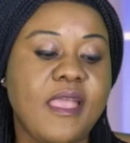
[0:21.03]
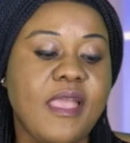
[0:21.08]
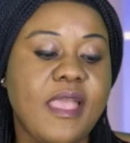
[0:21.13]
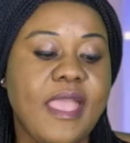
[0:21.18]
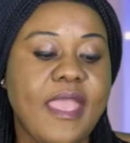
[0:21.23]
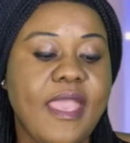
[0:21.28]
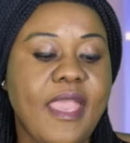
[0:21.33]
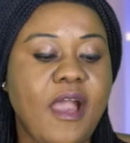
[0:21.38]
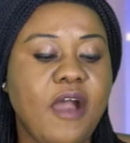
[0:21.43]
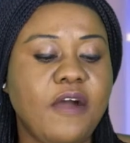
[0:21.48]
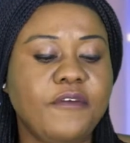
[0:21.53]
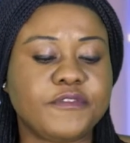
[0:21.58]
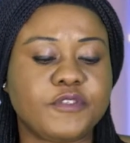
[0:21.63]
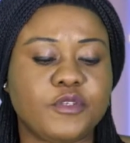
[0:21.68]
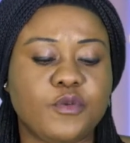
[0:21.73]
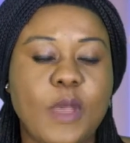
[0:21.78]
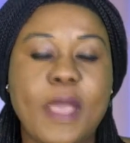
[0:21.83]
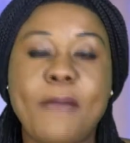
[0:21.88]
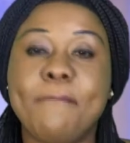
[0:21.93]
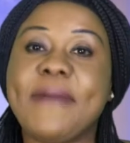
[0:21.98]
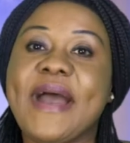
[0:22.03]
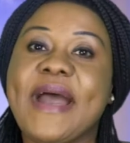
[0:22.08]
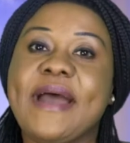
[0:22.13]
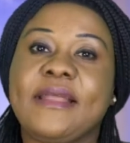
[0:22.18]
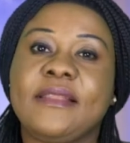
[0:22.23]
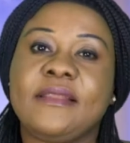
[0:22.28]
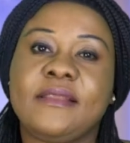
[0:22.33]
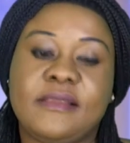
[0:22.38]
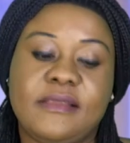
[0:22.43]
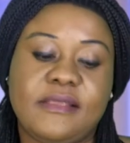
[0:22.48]
A health to a
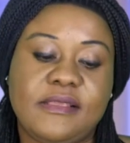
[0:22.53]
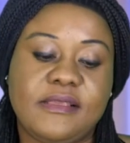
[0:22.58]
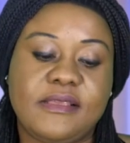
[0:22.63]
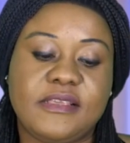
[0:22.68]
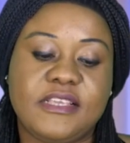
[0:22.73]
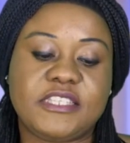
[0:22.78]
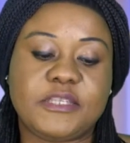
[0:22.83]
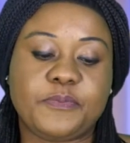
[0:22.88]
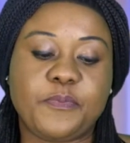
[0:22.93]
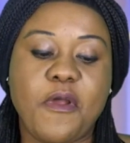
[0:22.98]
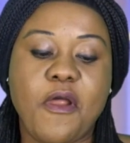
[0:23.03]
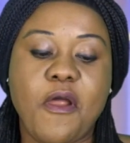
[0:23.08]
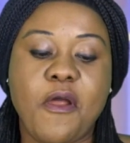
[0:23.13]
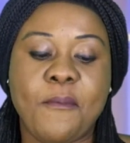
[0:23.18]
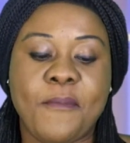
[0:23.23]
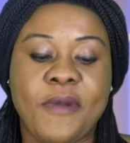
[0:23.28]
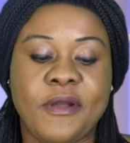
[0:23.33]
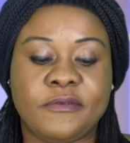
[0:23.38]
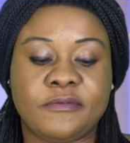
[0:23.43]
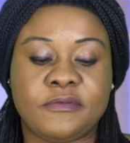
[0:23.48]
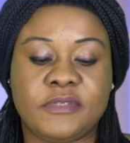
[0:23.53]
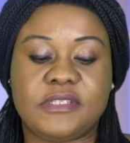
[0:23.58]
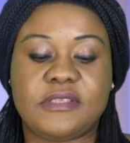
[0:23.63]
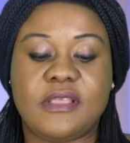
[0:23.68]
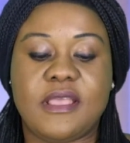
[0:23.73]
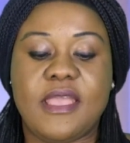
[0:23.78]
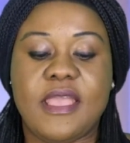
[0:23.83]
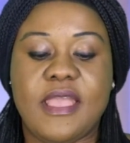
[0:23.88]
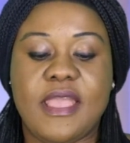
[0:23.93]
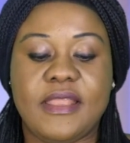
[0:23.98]
man is paramount,
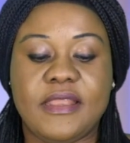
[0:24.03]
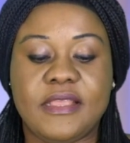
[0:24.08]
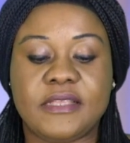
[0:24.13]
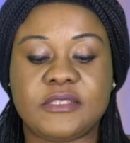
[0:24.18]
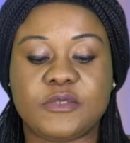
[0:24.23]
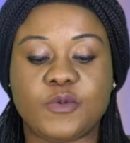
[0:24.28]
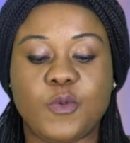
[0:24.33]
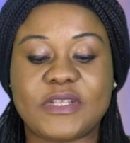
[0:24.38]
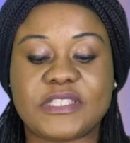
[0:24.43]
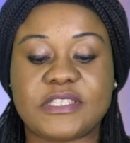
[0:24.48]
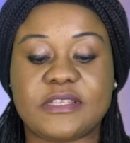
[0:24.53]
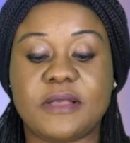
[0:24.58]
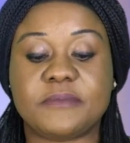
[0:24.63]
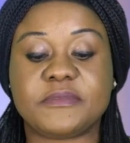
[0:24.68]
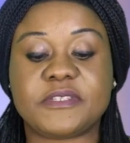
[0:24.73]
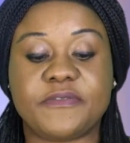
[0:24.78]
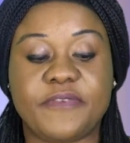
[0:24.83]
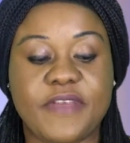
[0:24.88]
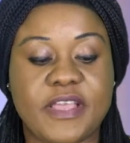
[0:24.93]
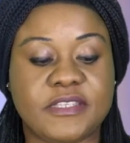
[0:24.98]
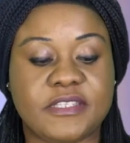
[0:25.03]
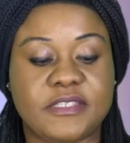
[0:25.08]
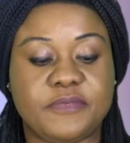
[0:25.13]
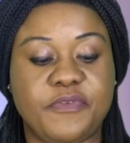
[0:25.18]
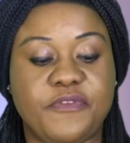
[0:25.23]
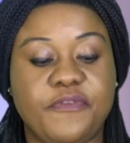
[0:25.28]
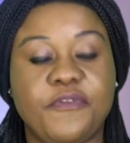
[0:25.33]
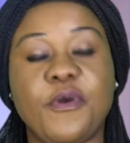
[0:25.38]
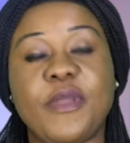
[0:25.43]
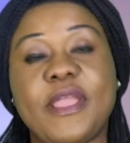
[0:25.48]
and it's what comes first
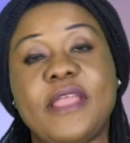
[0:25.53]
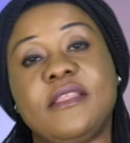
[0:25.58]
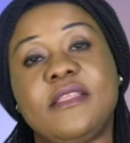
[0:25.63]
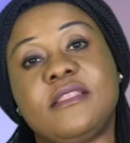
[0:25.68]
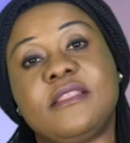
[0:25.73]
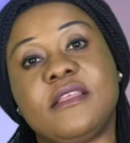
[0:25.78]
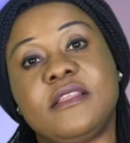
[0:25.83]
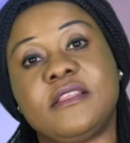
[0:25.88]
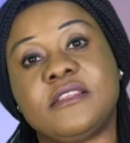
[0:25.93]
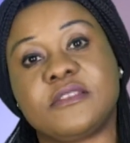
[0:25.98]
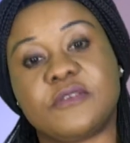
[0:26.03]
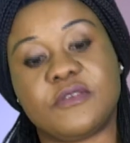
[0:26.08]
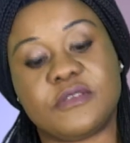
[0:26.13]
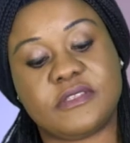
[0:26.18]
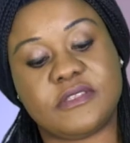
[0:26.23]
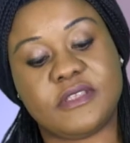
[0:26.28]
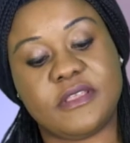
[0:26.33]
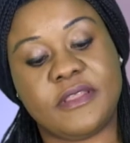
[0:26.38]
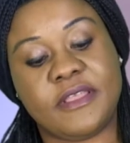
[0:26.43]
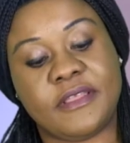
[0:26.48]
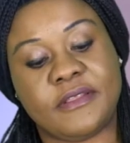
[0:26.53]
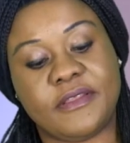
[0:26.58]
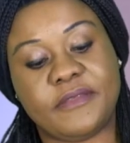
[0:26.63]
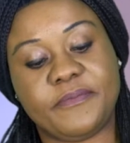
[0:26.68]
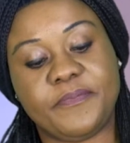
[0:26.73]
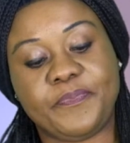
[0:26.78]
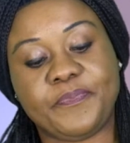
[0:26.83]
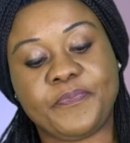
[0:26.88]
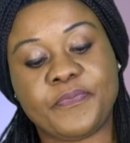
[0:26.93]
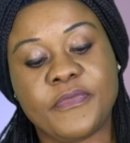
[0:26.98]
before anything is considered.
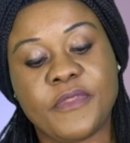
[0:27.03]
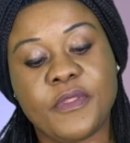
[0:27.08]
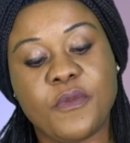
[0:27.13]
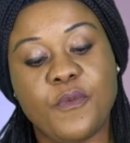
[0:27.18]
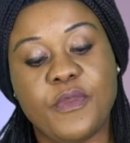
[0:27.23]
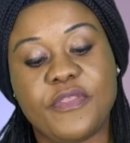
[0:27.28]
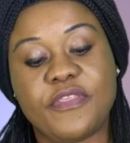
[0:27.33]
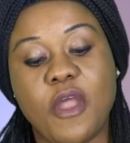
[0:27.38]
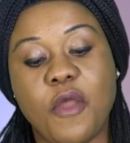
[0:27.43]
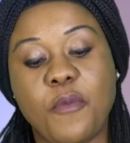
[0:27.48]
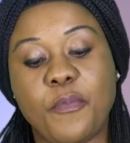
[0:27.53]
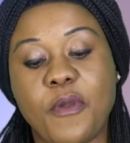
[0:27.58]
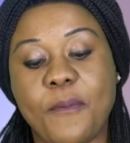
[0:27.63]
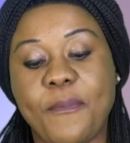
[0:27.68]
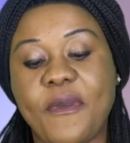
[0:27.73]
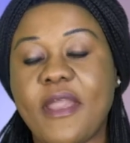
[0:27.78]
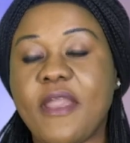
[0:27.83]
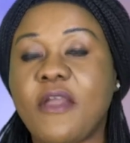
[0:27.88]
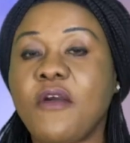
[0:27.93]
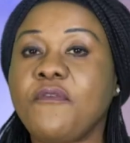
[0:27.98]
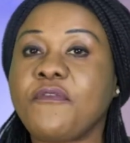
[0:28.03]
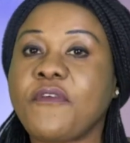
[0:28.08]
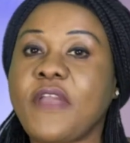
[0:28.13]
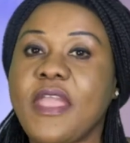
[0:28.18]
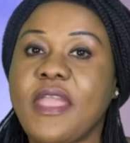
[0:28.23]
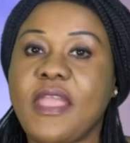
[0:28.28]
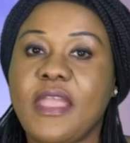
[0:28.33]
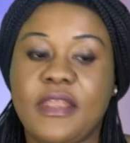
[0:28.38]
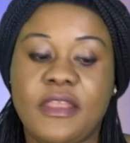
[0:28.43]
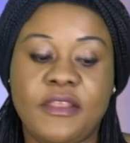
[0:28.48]
Without proper
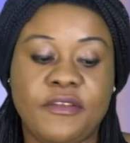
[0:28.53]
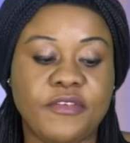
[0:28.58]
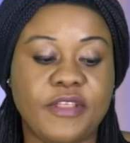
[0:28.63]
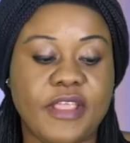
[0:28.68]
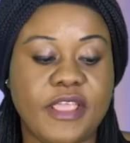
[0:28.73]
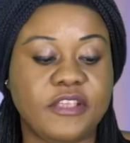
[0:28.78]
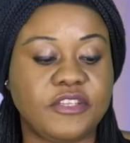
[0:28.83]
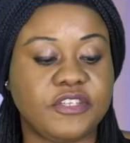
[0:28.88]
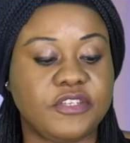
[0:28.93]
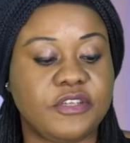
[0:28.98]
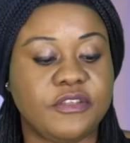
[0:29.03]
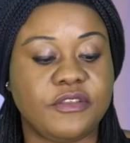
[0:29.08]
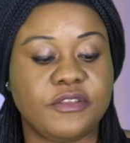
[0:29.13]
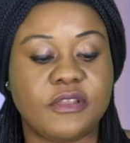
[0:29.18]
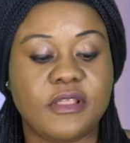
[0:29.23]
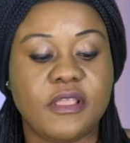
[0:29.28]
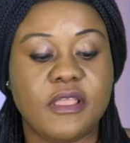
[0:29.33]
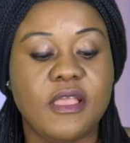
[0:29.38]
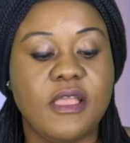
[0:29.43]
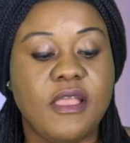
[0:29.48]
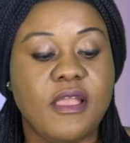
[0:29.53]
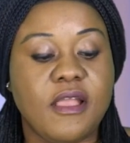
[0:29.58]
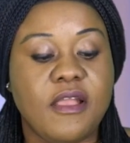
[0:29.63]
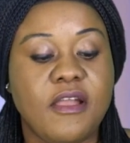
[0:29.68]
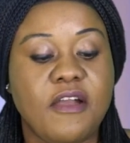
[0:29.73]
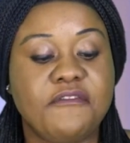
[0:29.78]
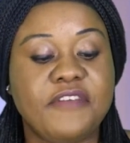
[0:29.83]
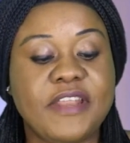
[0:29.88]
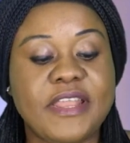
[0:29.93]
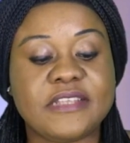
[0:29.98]
healthcare and education,
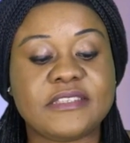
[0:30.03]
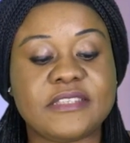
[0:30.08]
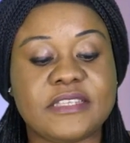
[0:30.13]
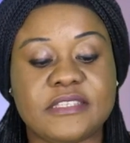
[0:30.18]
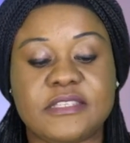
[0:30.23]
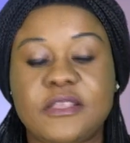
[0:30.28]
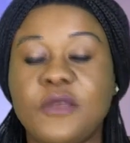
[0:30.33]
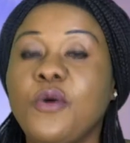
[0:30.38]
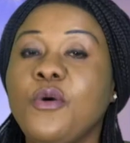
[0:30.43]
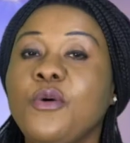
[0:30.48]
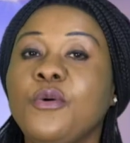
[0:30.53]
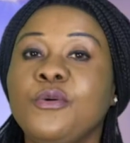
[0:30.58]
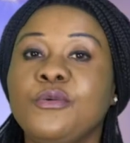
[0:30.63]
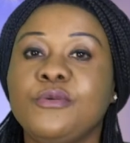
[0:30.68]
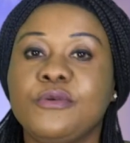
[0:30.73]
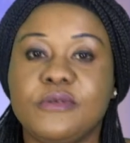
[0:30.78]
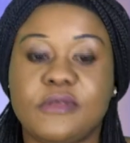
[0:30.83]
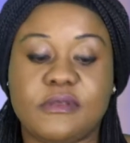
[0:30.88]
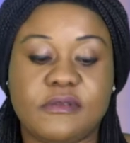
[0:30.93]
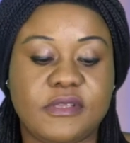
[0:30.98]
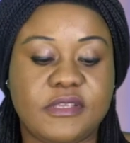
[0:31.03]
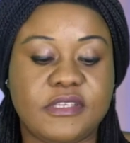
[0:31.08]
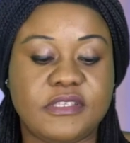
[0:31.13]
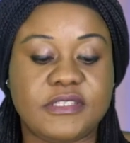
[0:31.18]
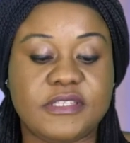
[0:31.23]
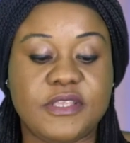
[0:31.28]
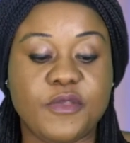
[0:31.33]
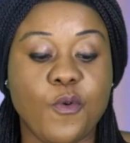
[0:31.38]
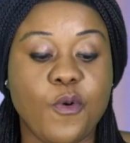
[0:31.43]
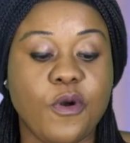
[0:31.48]
governance as a whole
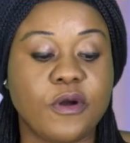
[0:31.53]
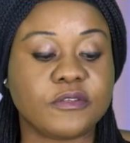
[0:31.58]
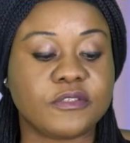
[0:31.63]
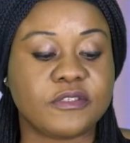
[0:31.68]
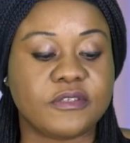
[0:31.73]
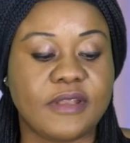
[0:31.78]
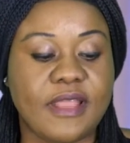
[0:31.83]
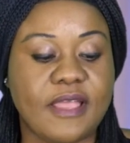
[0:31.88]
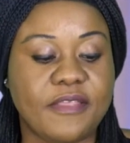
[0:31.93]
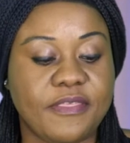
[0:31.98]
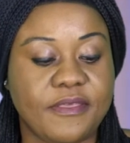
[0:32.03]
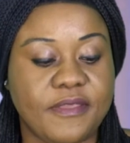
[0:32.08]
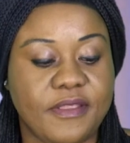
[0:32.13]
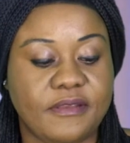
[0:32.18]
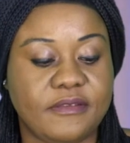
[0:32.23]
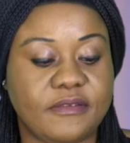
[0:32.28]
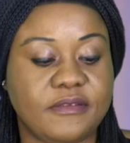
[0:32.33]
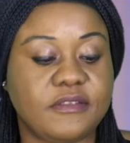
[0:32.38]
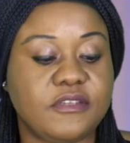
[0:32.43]
is equal to nothing.